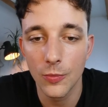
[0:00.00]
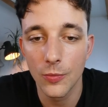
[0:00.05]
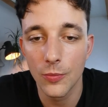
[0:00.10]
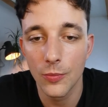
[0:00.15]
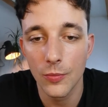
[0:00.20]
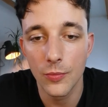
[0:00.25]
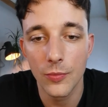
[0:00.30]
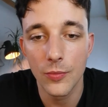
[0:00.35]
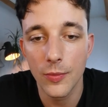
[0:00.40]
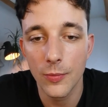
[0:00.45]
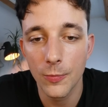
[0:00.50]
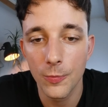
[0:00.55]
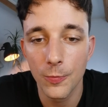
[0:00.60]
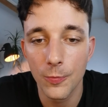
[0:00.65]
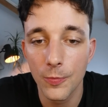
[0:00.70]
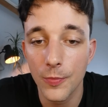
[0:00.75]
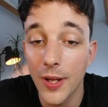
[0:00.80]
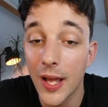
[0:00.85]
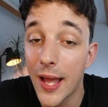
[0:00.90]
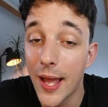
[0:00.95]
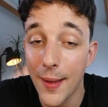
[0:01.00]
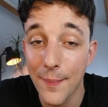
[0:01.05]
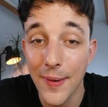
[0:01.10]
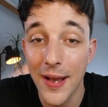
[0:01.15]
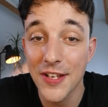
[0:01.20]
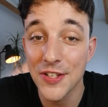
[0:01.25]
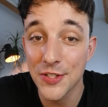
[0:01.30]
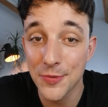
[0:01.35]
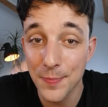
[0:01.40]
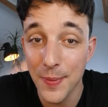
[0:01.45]
Am
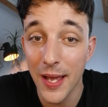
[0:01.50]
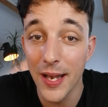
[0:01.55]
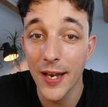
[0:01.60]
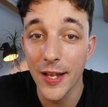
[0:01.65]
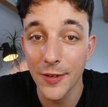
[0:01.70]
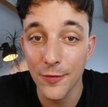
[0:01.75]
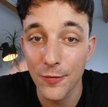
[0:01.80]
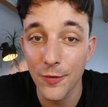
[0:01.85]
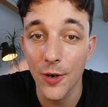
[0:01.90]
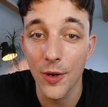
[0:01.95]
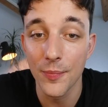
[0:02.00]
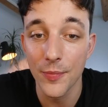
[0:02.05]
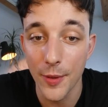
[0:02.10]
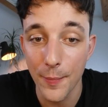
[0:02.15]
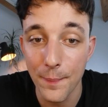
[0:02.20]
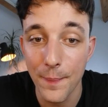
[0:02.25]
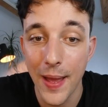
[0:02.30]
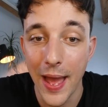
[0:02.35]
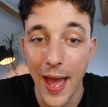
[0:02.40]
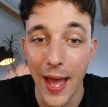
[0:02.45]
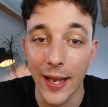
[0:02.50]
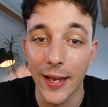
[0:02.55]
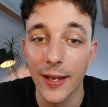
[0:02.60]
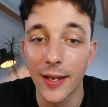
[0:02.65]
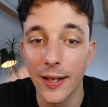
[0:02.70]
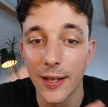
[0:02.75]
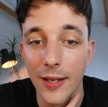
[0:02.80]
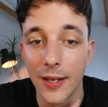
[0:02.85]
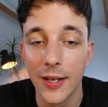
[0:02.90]
I spelling from the back?